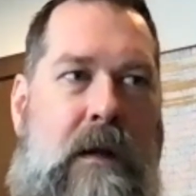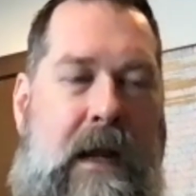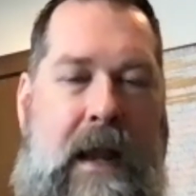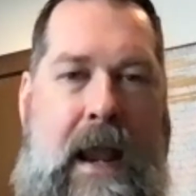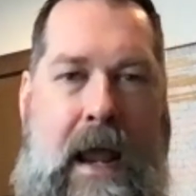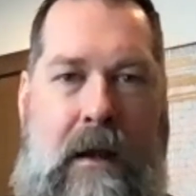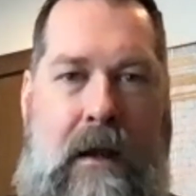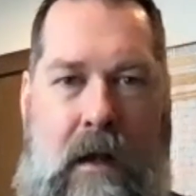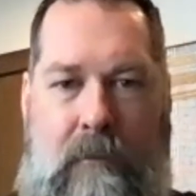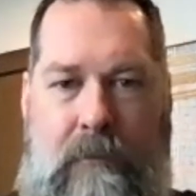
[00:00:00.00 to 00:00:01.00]
and it had
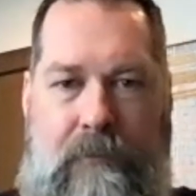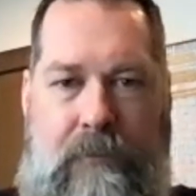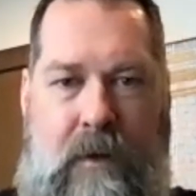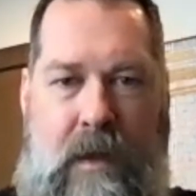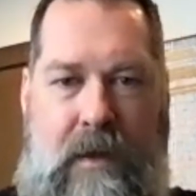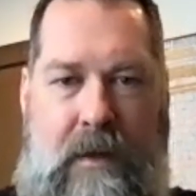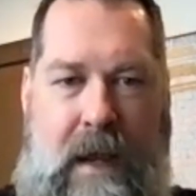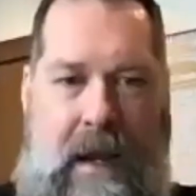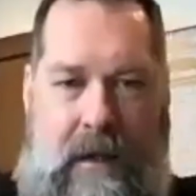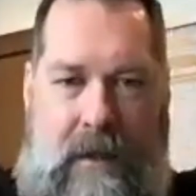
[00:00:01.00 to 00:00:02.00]
the thing they
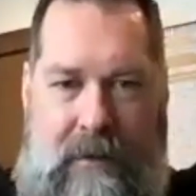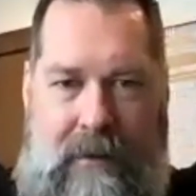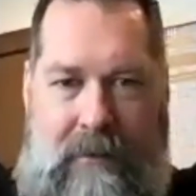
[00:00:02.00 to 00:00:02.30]
had